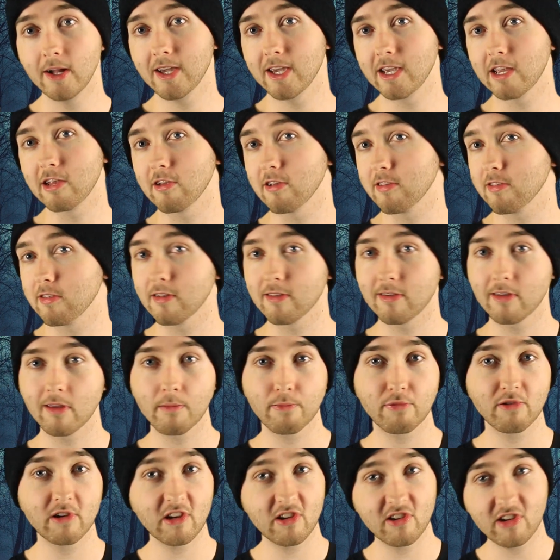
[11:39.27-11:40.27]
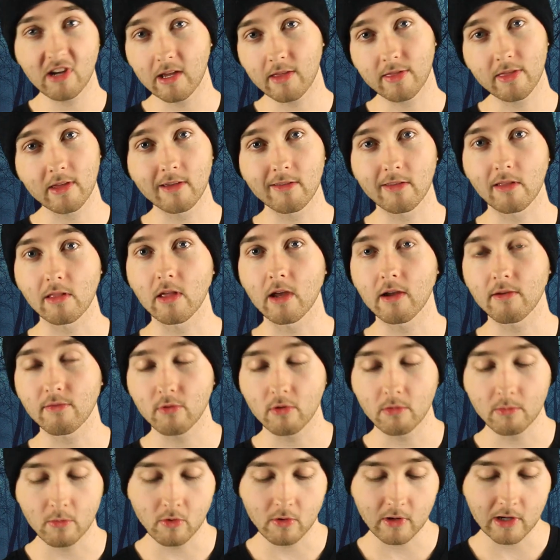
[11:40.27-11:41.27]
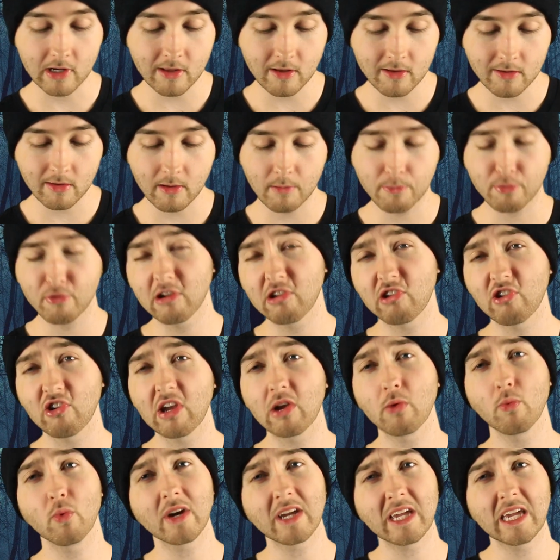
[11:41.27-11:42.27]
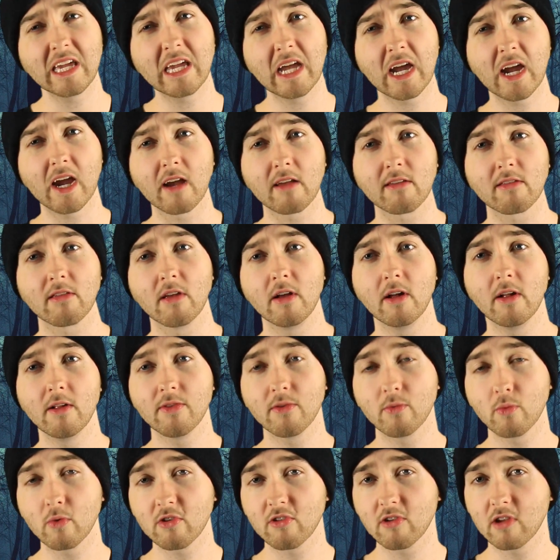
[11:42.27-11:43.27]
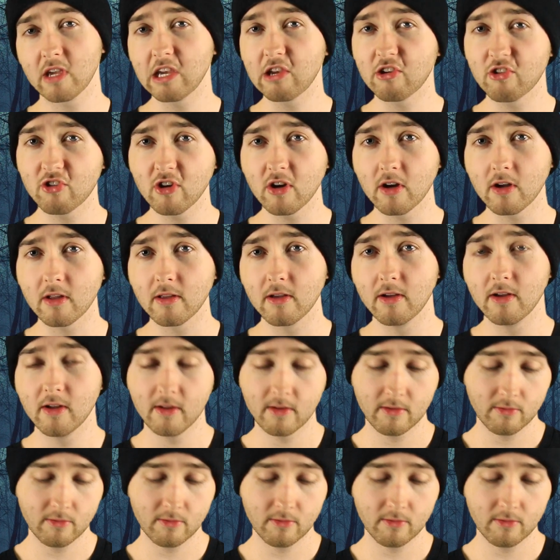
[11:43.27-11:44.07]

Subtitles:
He just doesn't appreciate things in life no more. He doesn't appreciate what he has, which he should.